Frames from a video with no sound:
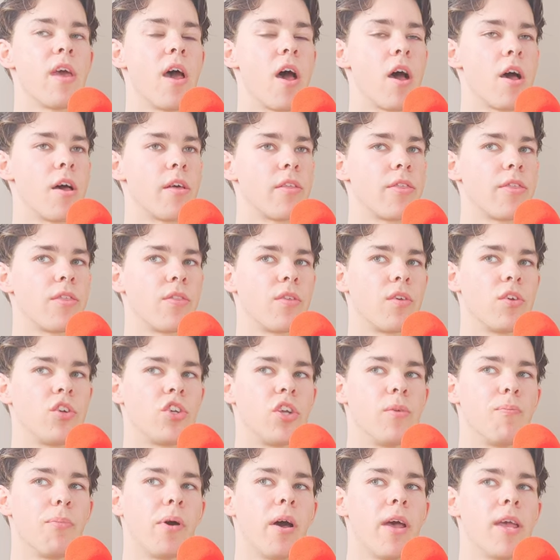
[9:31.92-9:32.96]
hearth,
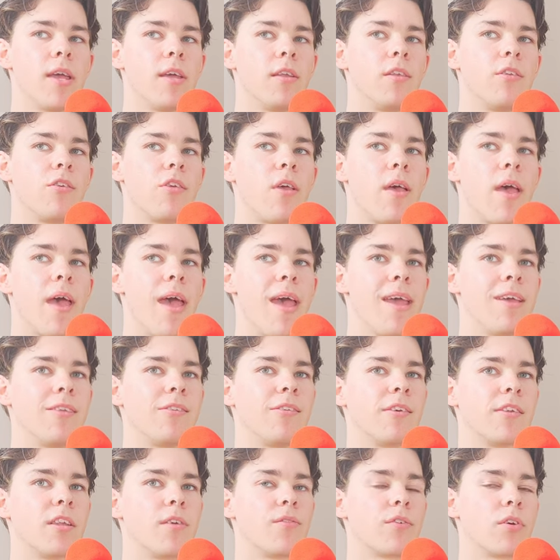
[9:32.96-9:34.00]
she played a
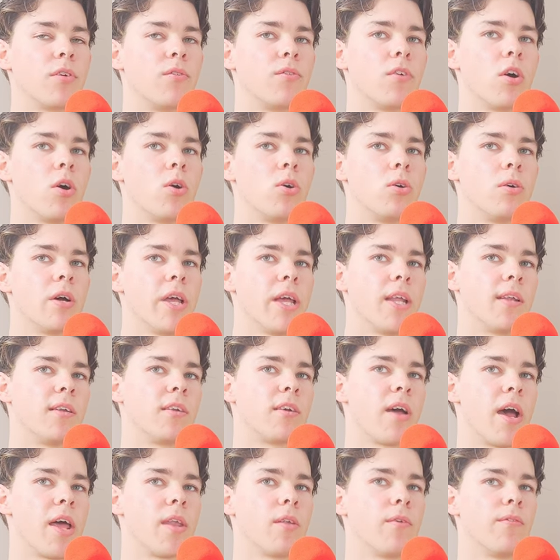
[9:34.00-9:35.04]
significant role in
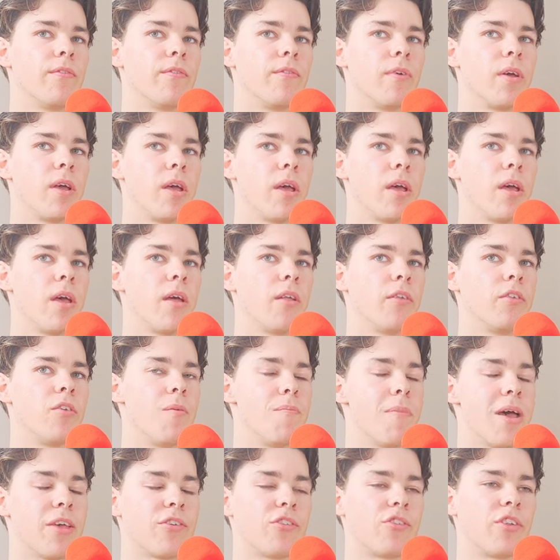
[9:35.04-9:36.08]
kind of
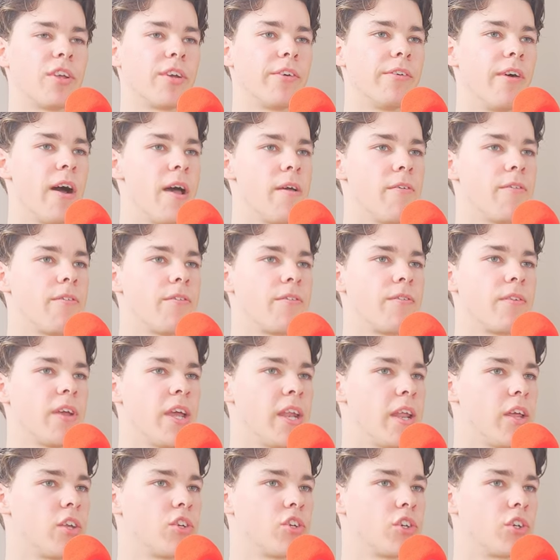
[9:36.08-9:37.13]
domestic life
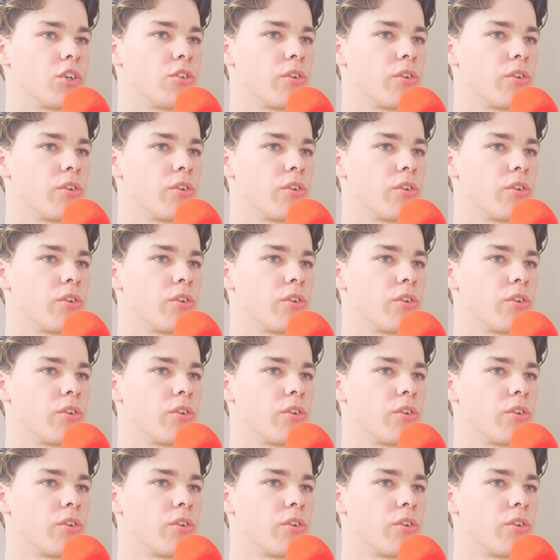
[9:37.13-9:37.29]
in ancient